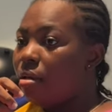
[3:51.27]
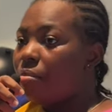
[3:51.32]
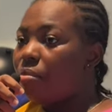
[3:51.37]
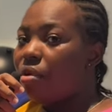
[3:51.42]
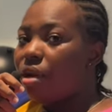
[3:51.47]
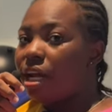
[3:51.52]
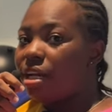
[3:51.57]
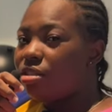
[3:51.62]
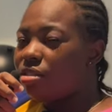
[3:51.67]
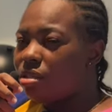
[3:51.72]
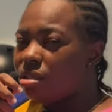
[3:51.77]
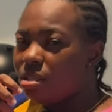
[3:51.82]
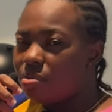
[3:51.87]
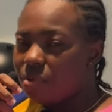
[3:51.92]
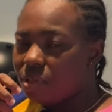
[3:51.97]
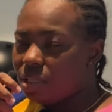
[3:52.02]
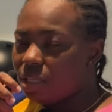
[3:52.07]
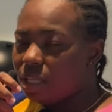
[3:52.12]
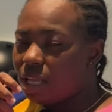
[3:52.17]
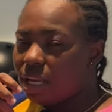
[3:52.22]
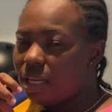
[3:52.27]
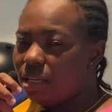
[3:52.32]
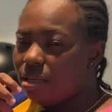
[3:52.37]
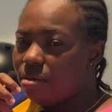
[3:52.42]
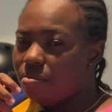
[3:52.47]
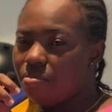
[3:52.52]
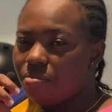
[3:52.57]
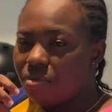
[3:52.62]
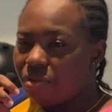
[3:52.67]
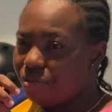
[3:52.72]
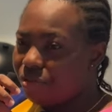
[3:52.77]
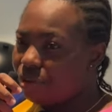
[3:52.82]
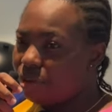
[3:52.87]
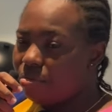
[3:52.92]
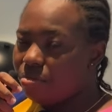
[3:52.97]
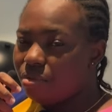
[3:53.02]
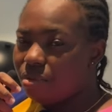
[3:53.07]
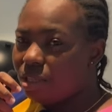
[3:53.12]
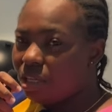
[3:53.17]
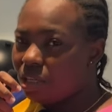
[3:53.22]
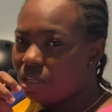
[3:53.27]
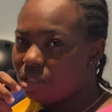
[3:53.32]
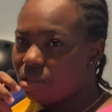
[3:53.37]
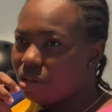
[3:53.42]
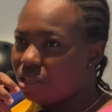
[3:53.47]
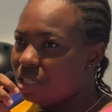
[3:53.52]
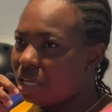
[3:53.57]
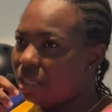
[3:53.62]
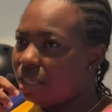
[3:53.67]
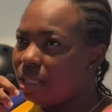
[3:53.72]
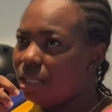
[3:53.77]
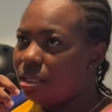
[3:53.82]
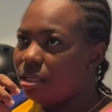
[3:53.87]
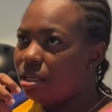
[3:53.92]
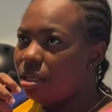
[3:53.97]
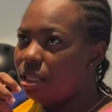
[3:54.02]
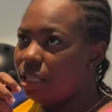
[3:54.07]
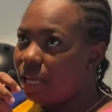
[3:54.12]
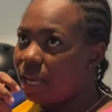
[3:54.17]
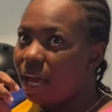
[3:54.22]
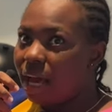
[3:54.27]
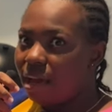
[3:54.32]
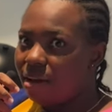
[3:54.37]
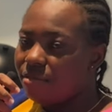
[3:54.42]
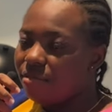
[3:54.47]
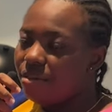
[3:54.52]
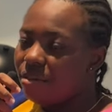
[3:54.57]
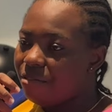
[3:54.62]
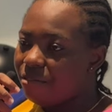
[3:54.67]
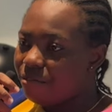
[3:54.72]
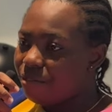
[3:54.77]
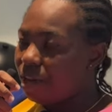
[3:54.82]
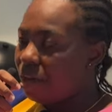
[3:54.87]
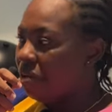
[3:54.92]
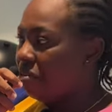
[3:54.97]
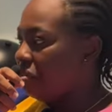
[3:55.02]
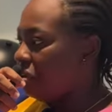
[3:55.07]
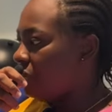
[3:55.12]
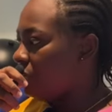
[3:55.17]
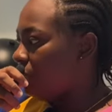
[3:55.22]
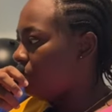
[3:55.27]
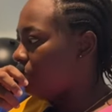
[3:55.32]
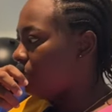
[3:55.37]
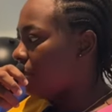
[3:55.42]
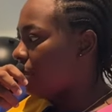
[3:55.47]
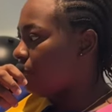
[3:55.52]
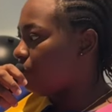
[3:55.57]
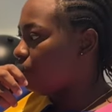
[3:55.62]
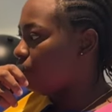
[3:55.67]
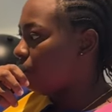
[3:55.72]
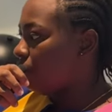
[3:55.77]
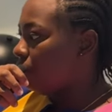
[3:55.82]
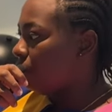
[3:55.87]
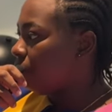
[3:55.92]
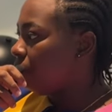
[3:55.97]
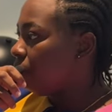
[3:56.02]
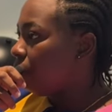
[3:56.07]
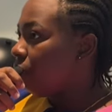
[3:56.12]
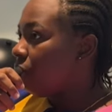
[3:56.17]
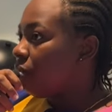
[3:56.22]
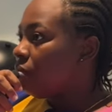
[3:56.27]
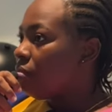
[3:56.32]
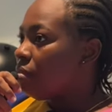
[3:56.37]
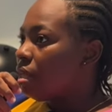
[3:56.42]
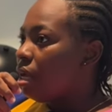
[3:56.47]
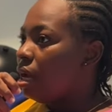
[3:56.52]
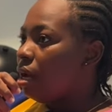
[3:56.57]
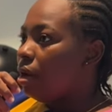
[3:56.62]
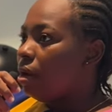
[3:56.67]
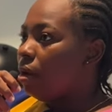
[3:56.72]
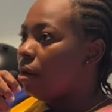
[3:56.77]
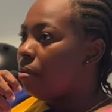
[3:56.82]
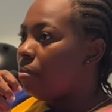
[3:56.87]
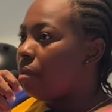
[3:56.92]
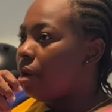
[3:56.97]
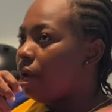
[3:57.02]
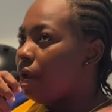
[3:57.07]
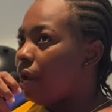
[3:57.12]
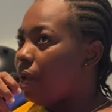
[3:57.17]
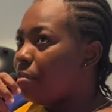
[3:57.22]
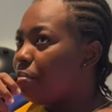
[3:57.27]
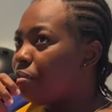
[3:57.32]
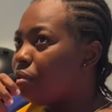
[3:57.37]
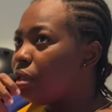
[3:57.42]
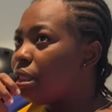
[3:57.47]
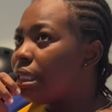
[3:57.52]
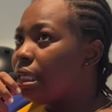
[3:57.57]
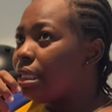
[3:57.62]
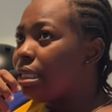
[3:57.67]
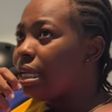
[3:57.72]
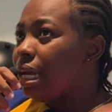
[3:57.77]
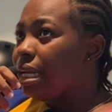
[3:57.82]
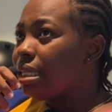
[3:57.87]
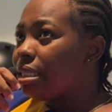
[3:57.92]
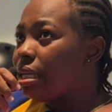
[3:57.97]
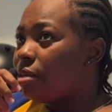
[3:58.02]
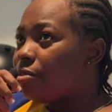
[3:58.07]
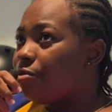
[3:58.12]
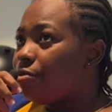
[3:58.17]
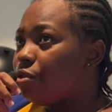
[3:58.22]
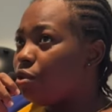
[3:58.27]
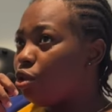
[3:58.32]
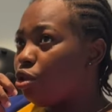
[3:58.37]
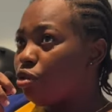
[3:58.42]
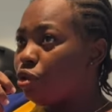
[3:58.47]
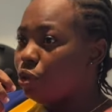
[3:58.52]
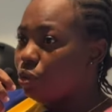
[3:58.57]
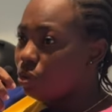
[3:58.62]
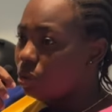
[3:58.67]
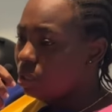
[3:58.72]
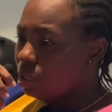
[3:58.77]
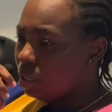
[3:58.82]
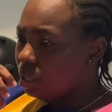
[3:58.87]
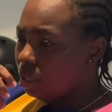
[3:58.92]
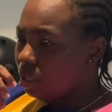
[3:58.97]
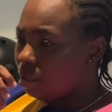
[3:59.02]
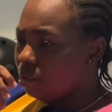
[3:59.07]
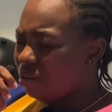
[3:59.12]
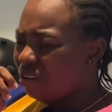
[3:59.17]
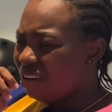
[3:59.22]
But I just personally prefer bookings because I think they have fair rates as well. Um, I booked a night at Votre Hotel.